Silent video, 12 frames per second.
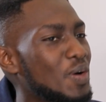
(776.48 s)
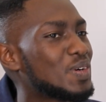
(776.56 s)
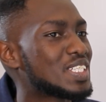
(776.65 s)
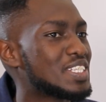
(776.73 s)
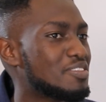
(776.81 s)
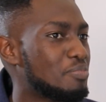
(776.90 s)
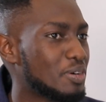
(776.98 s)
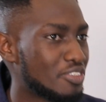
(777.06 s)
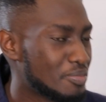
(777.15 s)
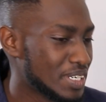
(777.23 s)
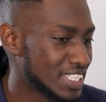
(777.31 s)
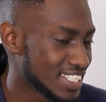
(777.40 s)
What was the
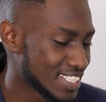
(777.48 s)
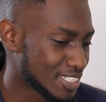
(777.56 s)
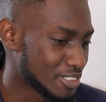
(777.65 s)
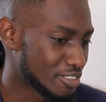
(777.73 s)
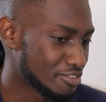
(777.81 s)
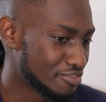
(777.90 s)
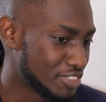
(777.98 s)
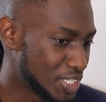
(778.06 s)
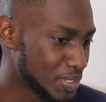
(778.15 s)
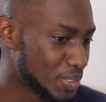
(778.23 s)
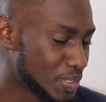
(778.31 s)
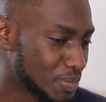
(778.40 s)
performance of
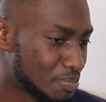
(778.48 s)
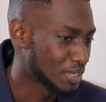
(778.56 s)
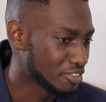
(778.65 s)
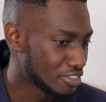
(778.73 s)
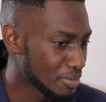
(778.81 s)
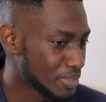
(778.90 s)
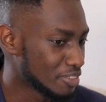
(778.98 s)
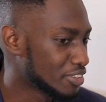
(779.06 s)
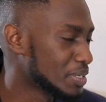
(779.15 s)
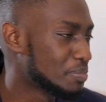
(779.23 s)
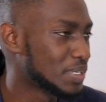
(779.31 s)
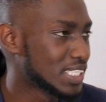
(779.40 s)
you performing
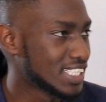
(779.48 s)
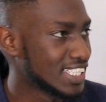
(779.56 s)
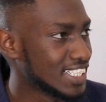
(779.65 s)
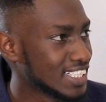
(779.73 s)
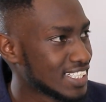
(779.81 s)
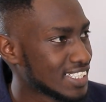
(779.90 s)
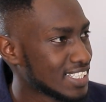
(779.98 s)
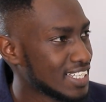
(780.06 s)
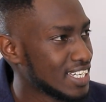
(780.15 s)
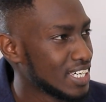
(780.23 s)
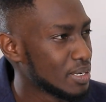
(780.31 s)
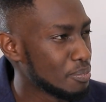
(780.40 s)
for the president
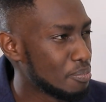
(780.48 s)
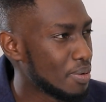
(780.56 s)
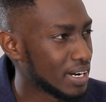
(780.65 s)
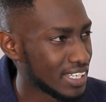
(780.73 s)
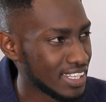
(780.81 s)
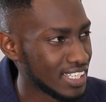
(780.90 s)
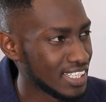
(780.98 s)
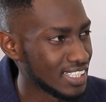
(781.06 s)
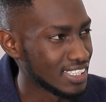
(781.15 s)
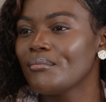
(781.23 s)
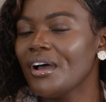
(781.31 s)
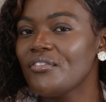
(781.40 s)
back then?
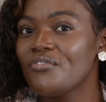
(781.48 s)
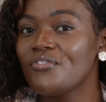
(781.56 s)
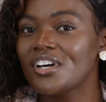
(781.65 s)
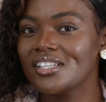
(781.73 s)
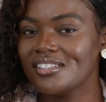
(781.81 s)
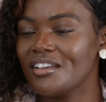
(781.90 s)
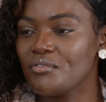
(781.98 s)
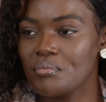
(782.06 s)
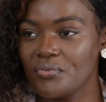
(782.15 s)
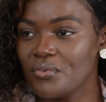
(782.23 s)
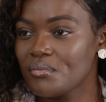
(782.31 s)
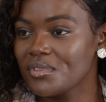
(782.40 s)
My first ever
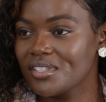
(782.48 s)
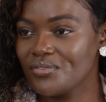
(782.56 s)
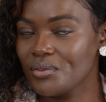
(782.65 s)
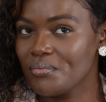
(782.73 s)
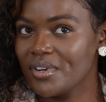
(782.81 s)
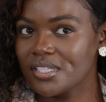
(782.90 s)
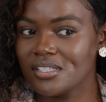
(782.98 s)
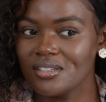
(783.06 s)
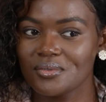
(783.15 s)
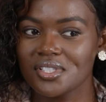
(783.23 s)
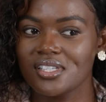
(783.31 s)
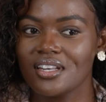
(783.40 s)
performance for the
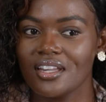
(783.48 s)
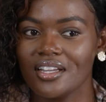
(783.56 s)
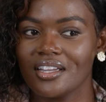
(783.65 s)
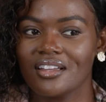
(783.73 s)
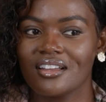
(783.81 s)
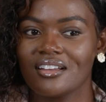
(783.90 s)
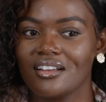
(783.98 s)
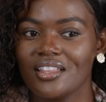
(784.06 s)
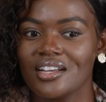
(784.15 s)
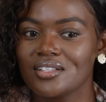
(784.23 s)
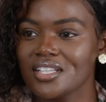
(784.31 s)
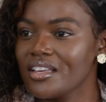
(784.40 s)
president was in I
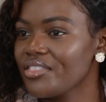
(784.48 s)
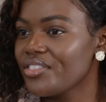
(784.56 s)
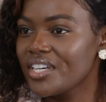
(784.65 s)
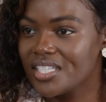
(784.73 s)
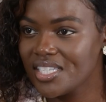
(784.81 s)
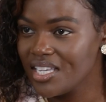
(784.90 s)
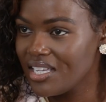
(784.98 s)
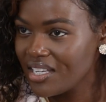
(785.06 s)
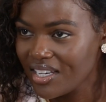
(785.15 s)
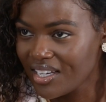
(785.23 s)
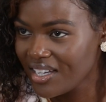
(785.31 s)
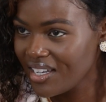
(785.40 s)
think I was 13.